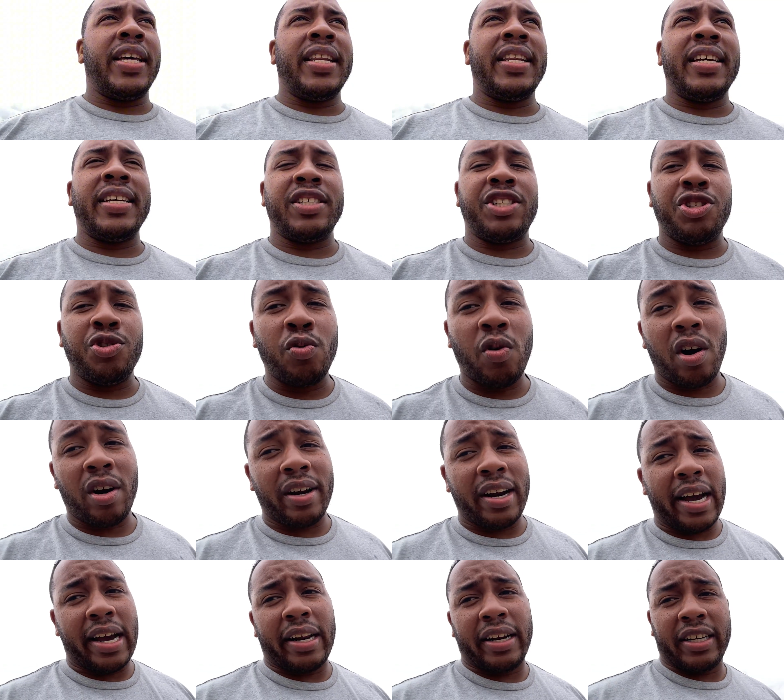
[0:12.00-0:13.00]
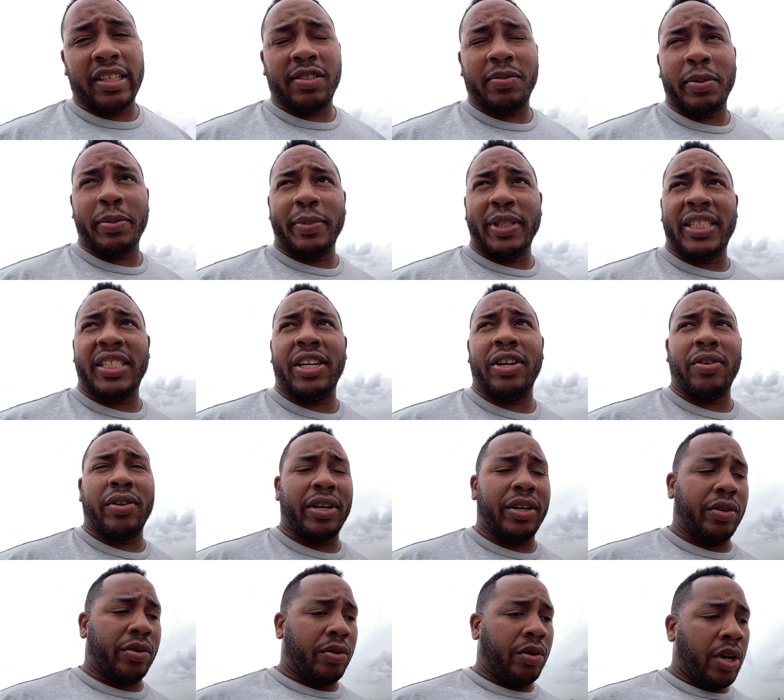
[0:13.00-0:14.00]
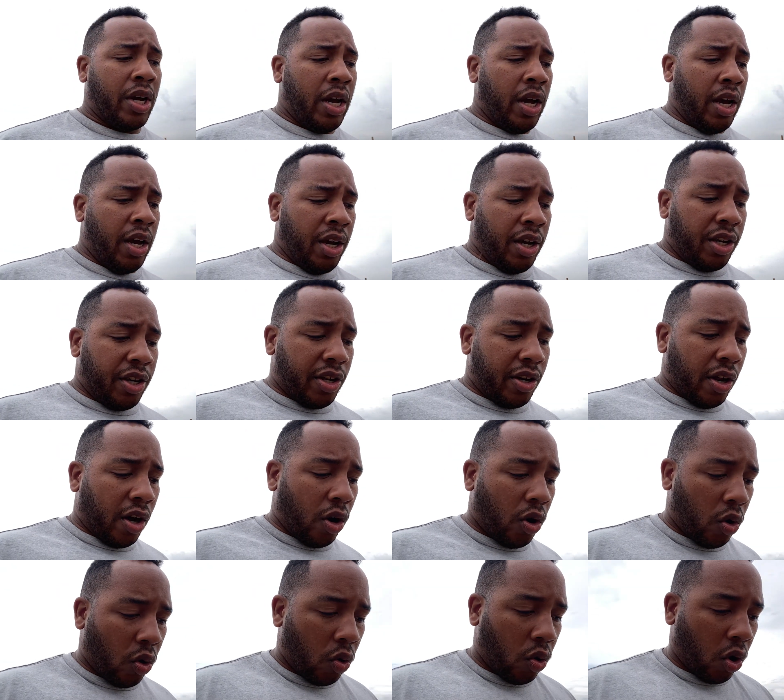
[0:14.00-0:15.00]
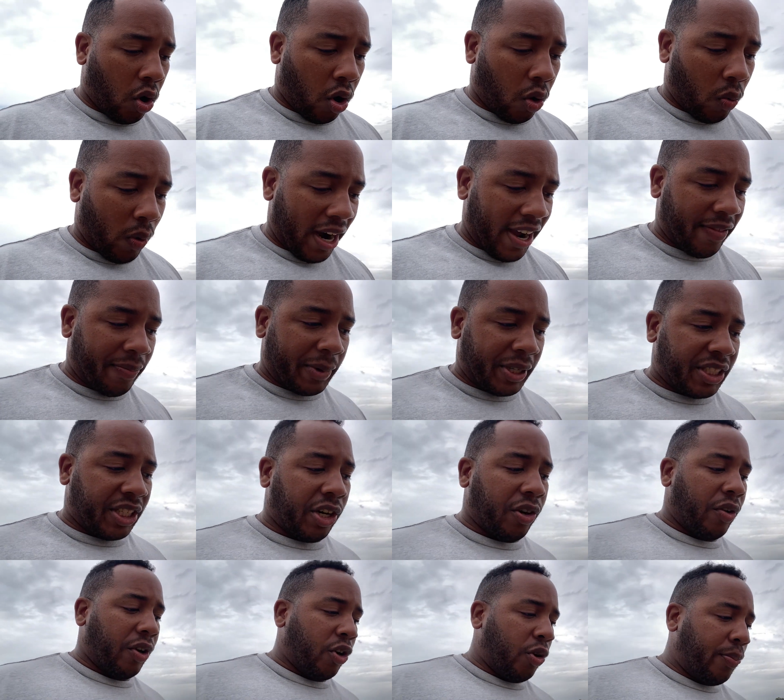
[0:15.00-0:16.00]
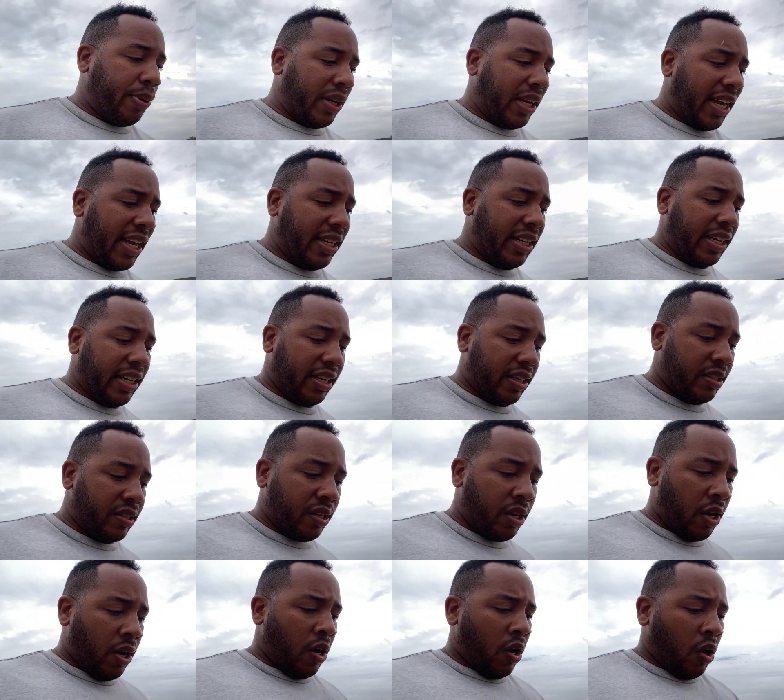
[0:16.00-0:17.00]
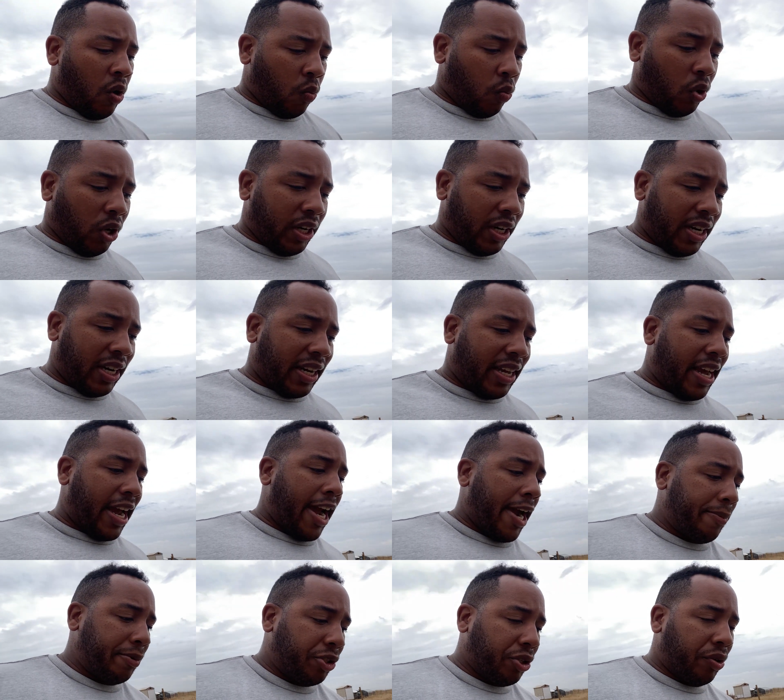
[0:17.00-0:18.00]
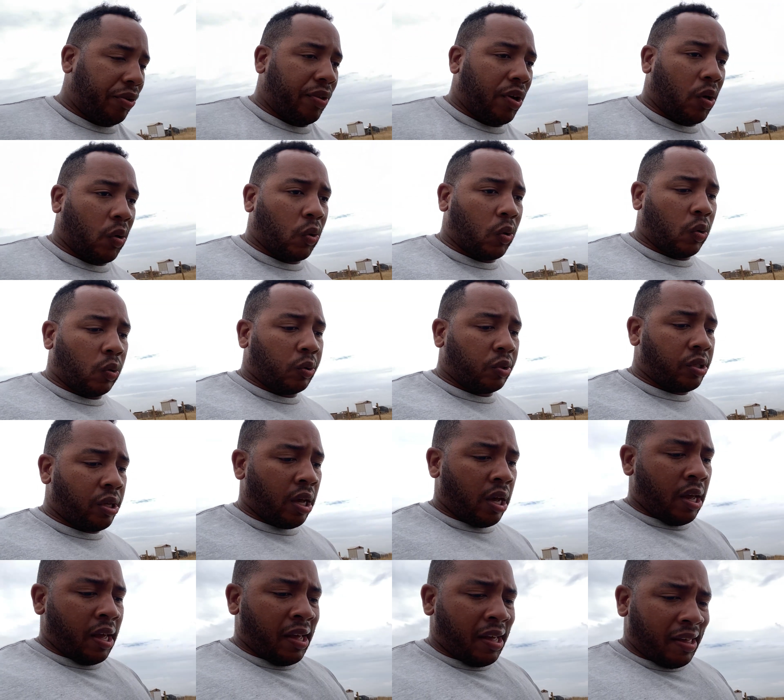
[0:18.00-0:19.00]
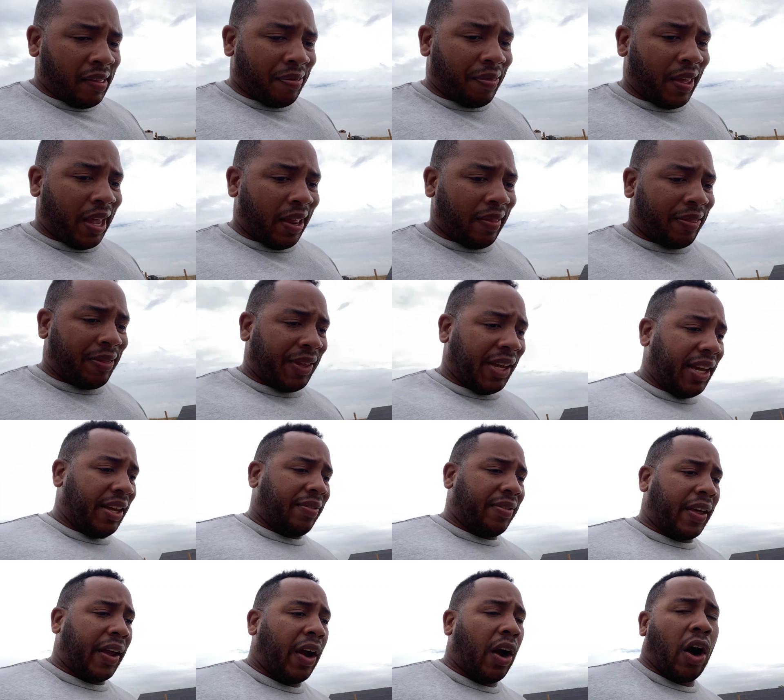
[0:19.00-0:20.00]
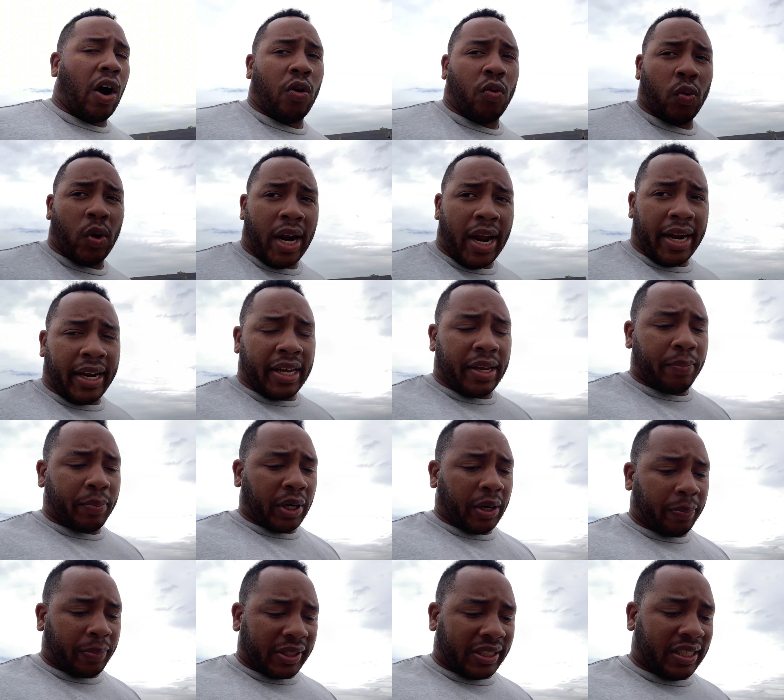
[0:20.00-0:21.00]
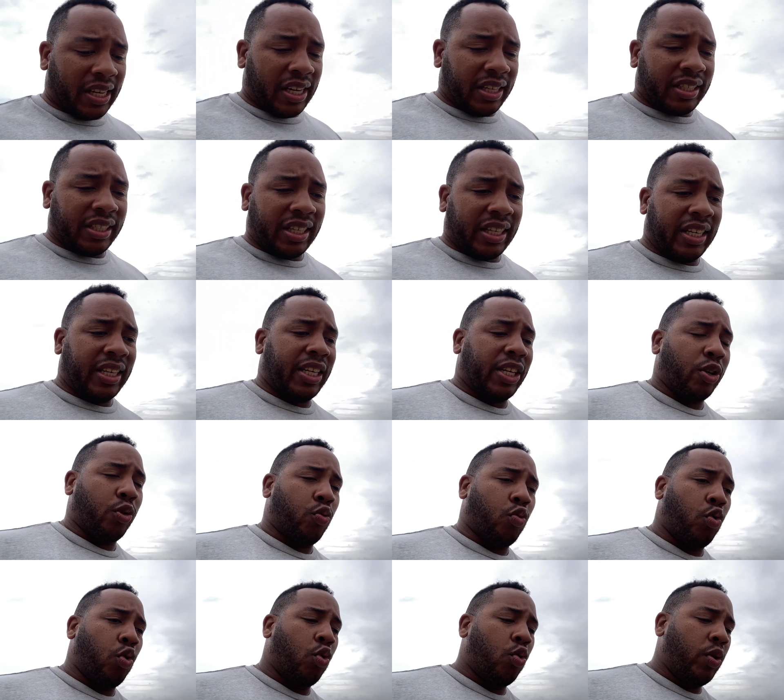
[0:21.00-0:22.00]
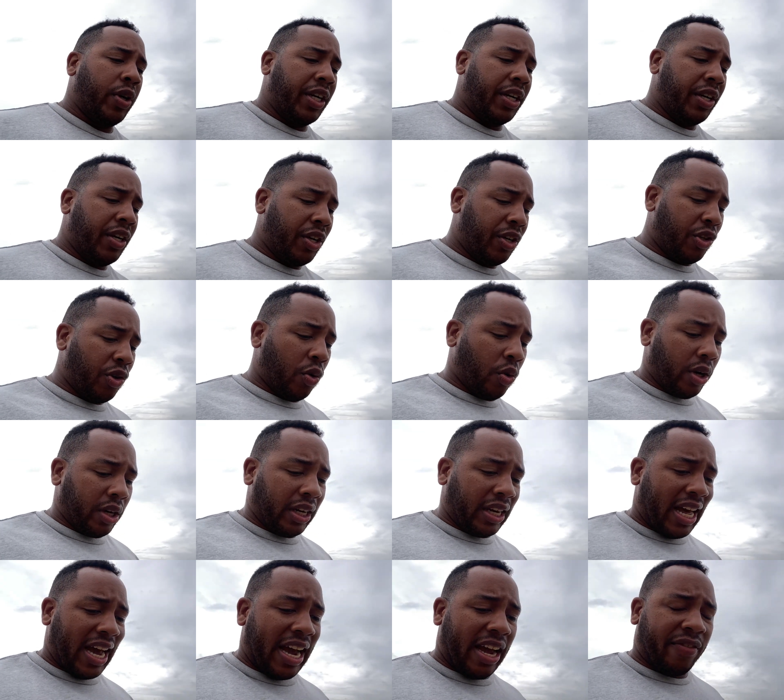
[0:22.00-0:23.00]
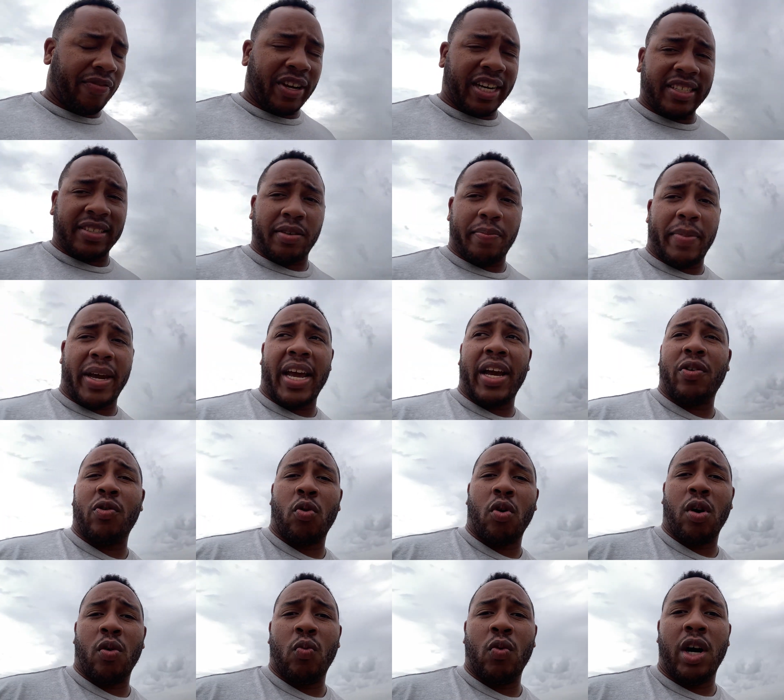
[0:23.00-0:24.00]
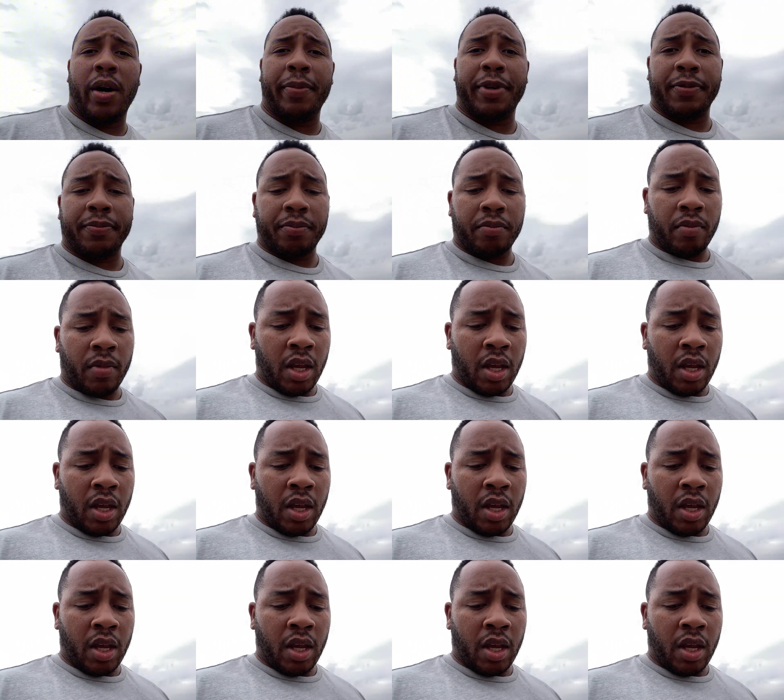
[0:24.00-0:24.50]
in this you are not husband material, you know, or wife material playlist, we're going to capture those that think they are ready, but potentially could ruin your life as a man or a woman.